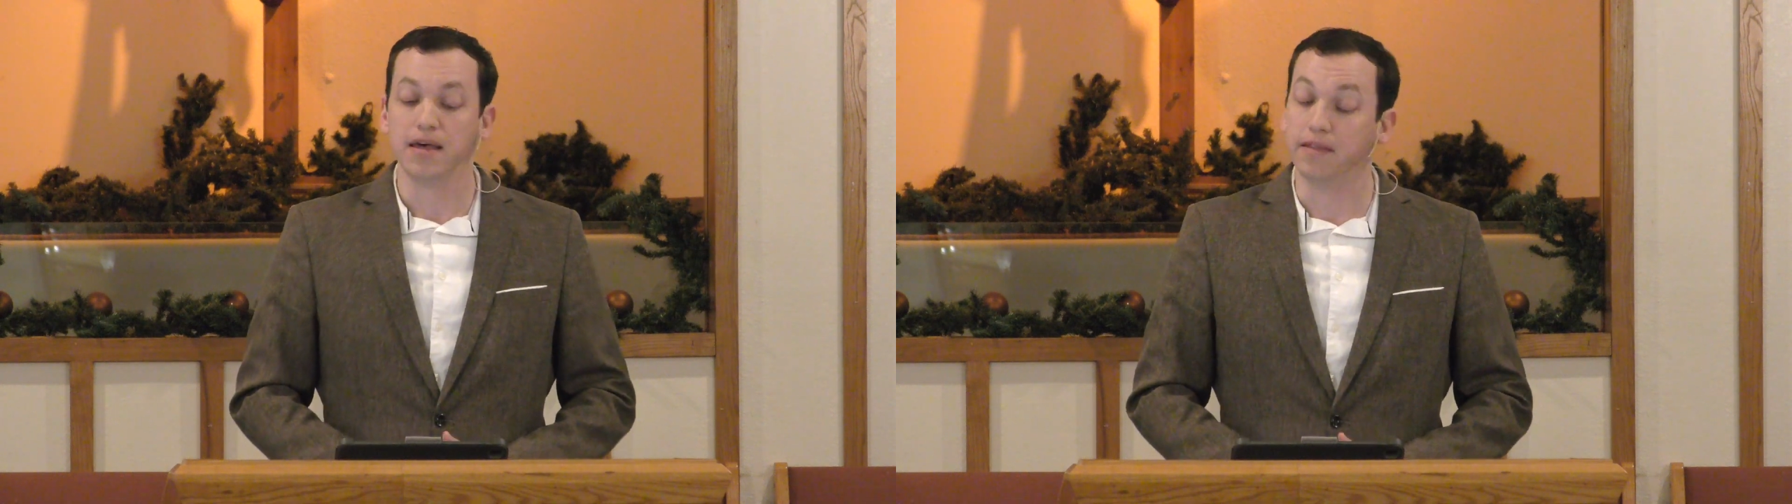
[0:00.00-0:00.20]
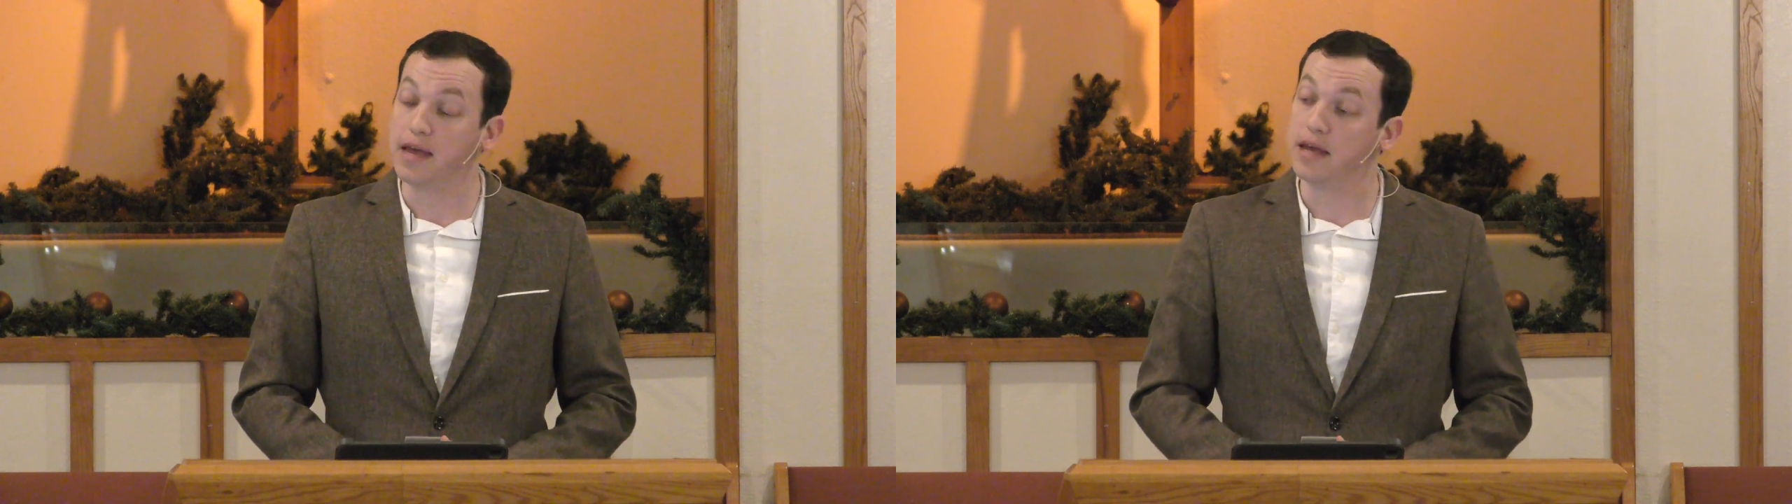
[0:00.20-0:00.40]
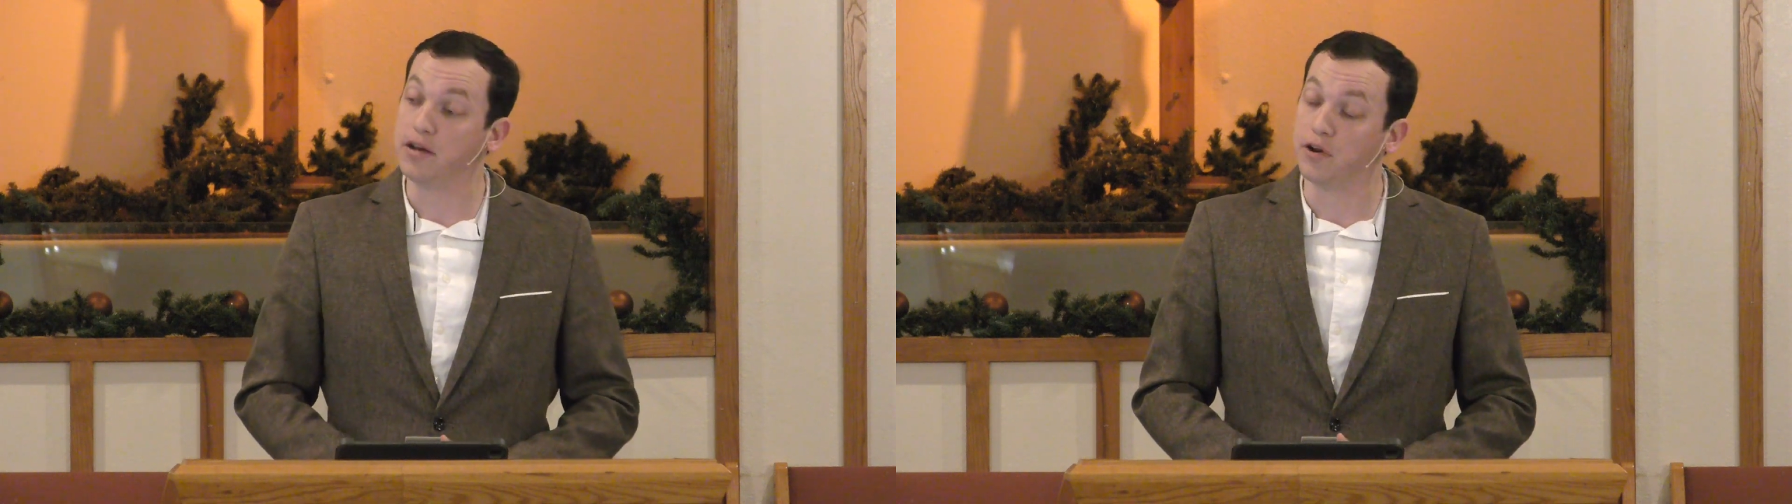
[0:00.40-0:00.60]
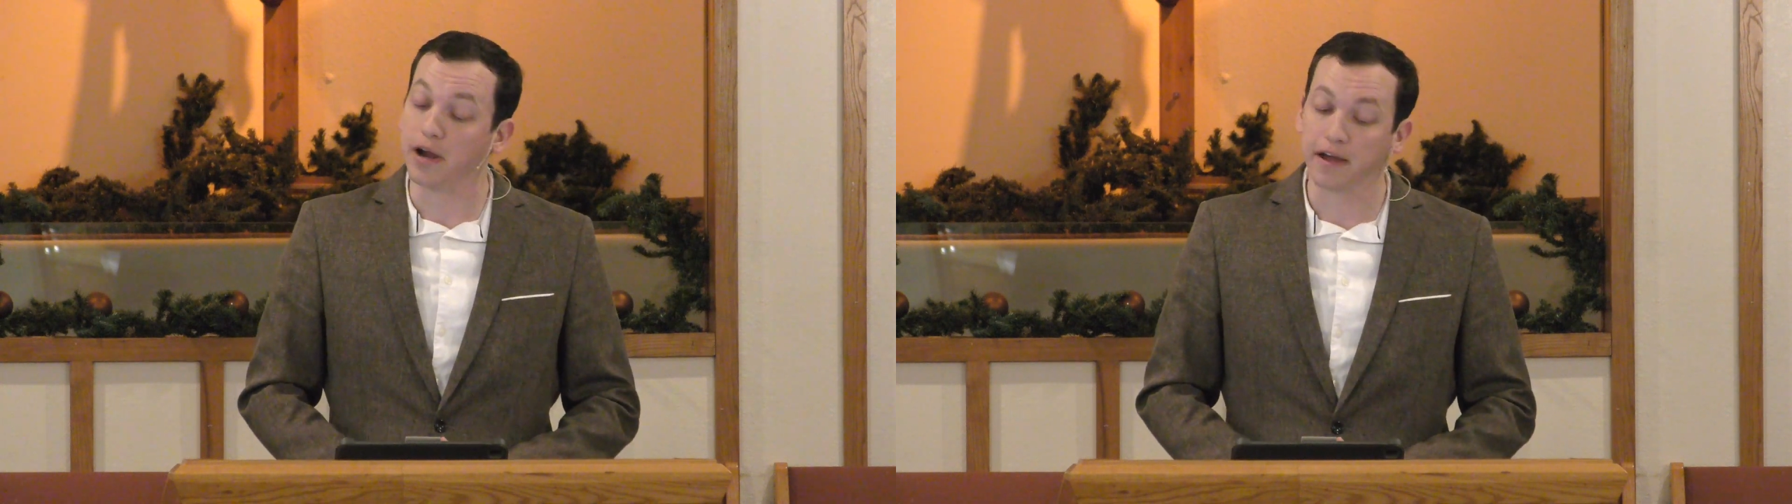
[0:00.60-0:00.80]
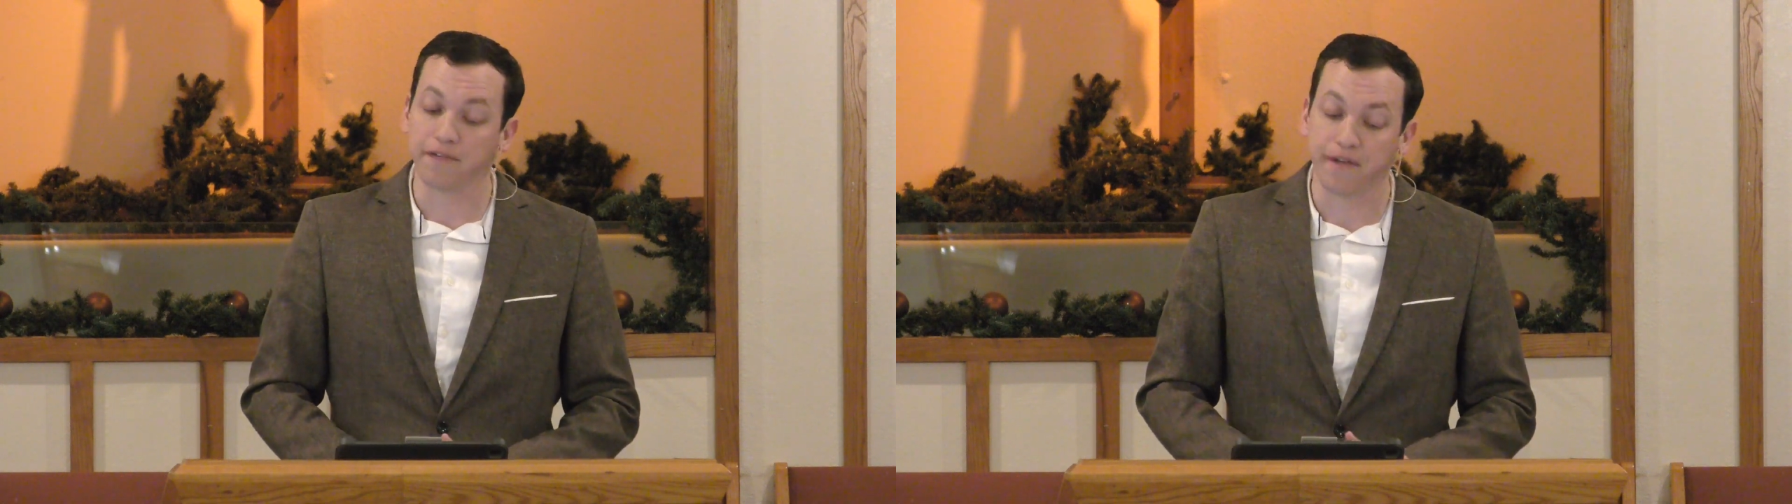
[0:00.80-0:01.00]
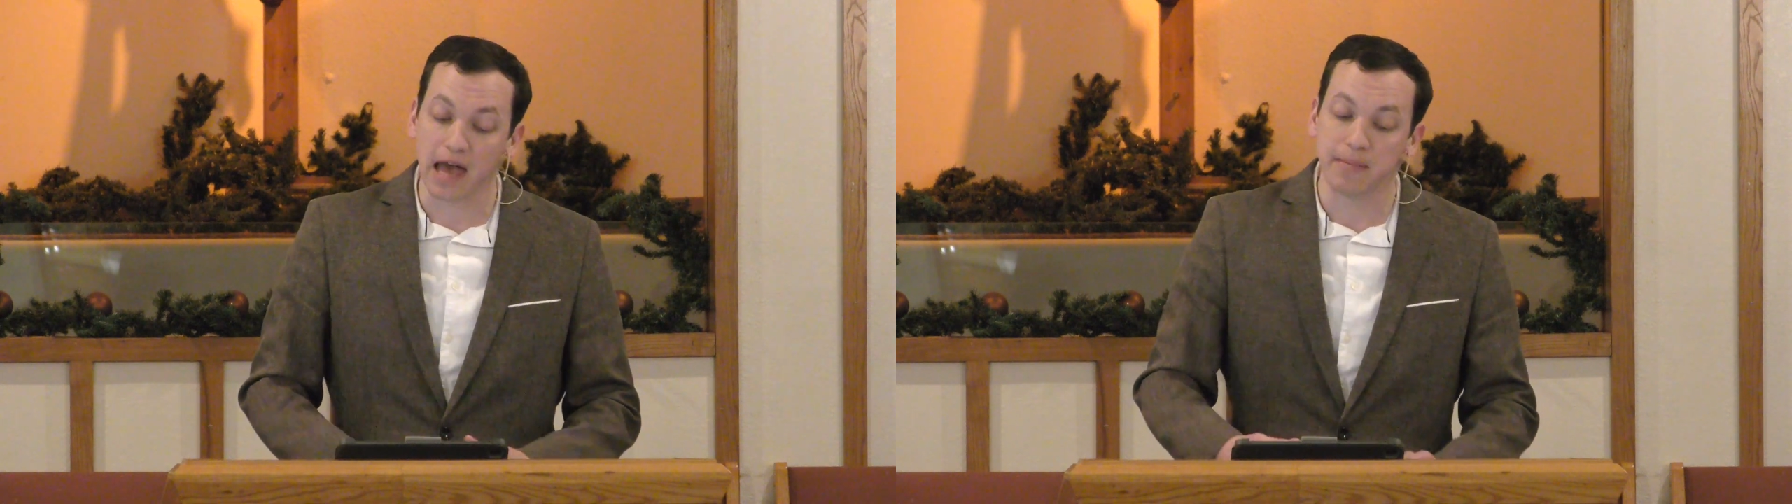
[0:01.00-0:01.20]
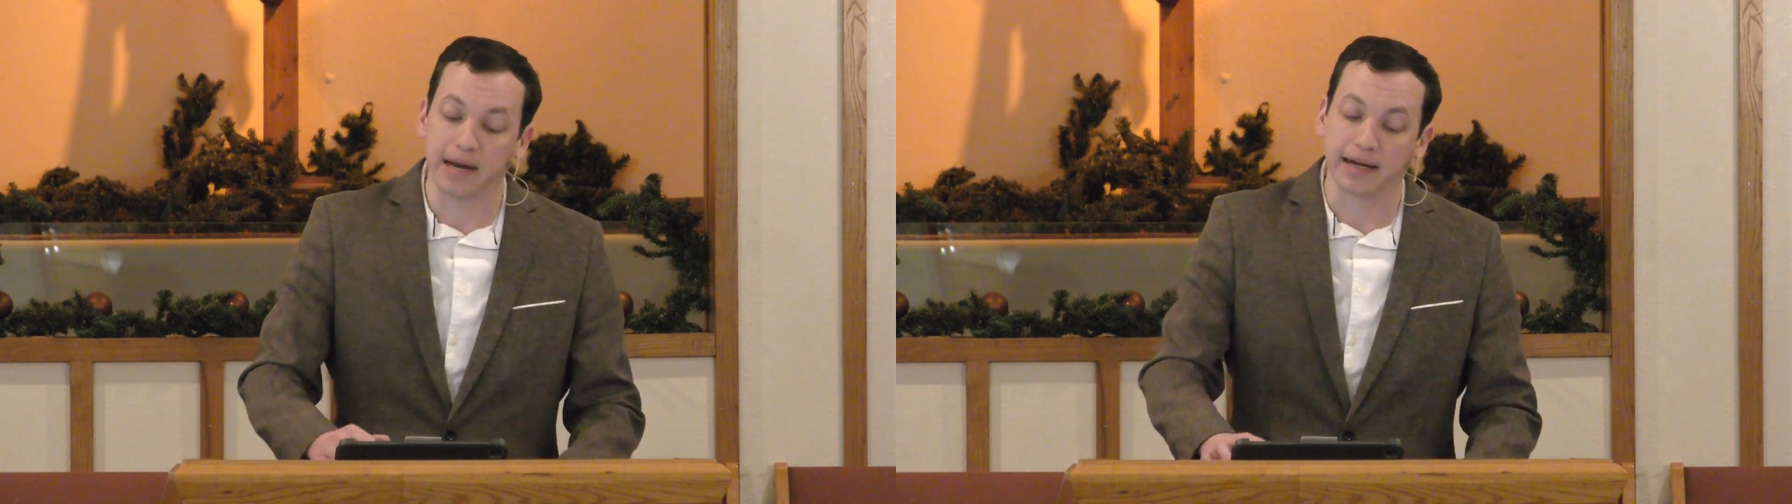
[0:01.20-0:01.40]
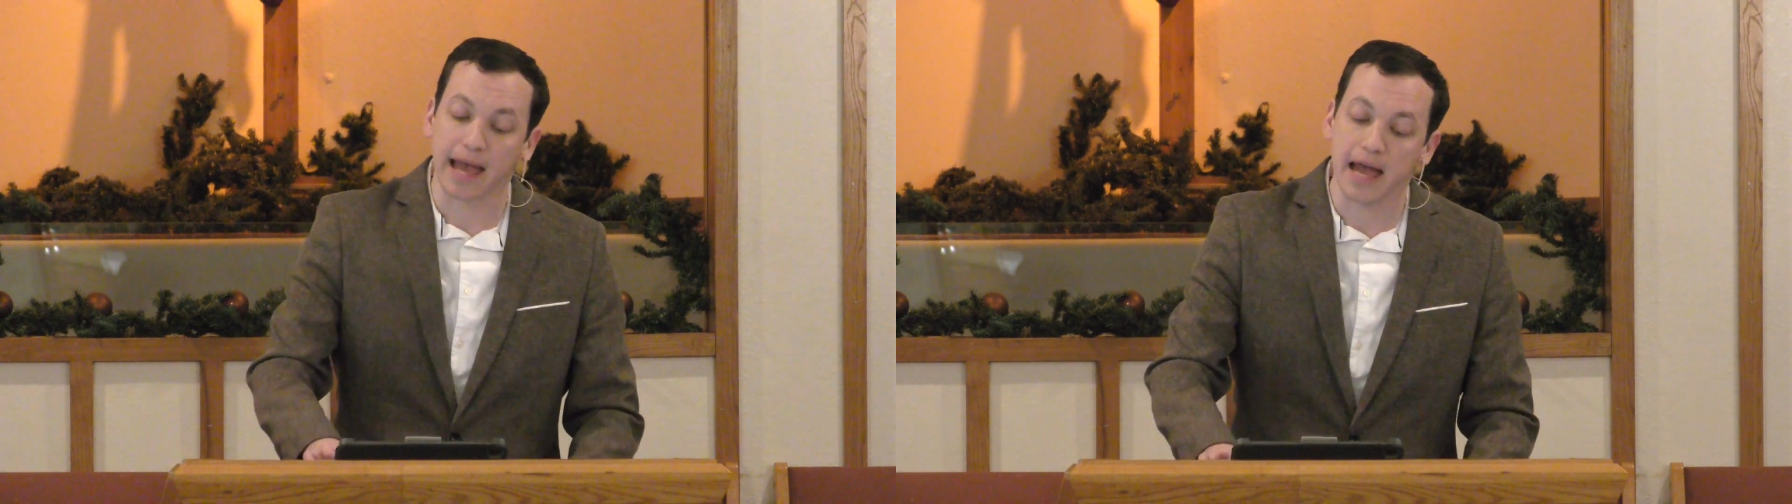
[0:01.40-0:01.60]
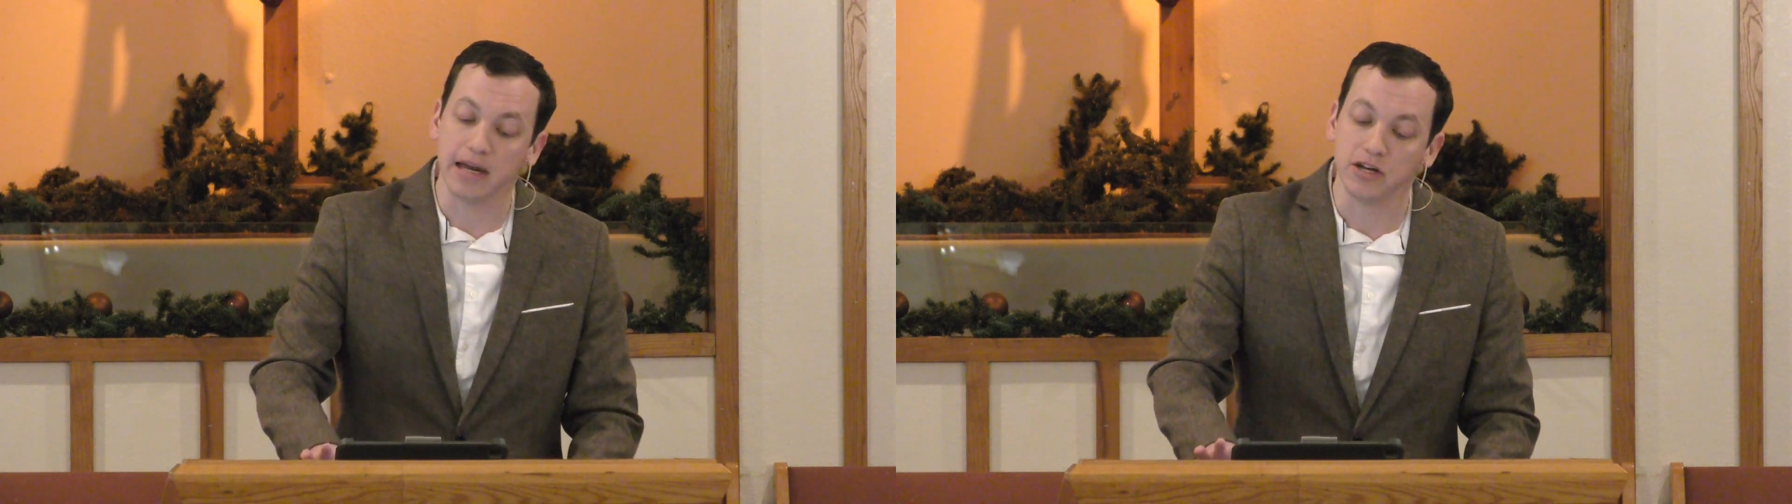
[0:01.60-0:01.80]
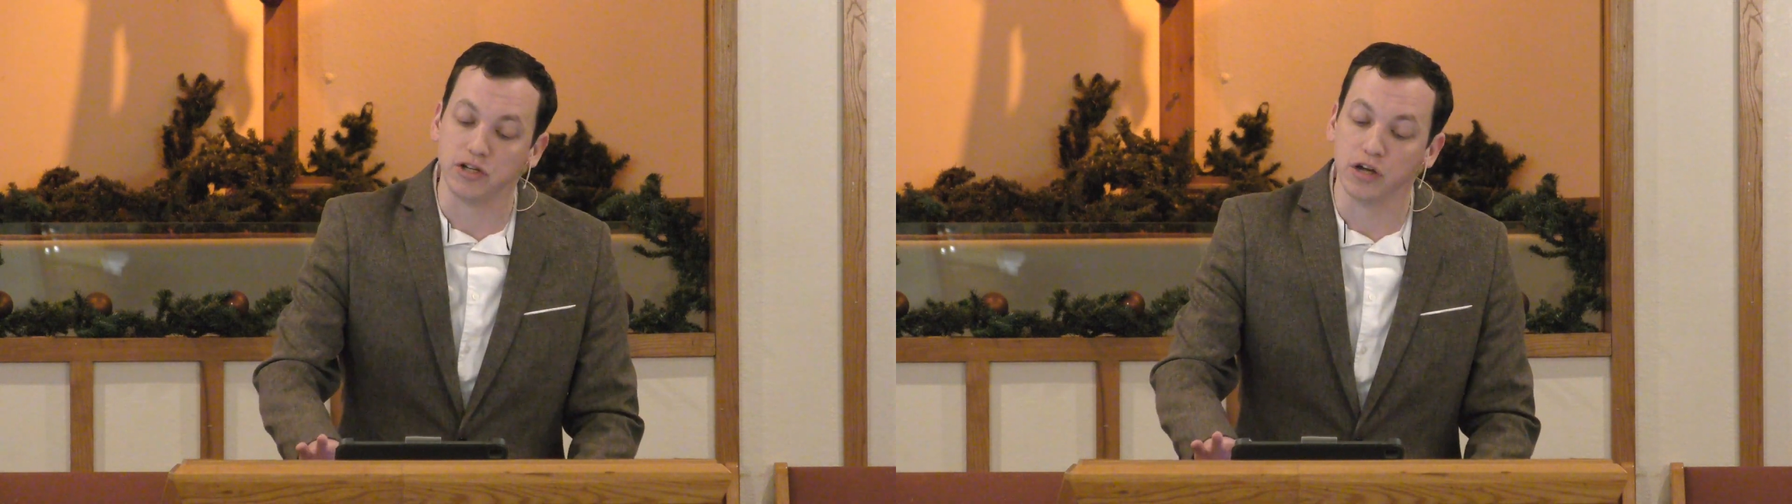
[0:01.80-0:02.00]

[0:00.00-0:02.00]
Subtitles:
Then, during a famine in Canaan,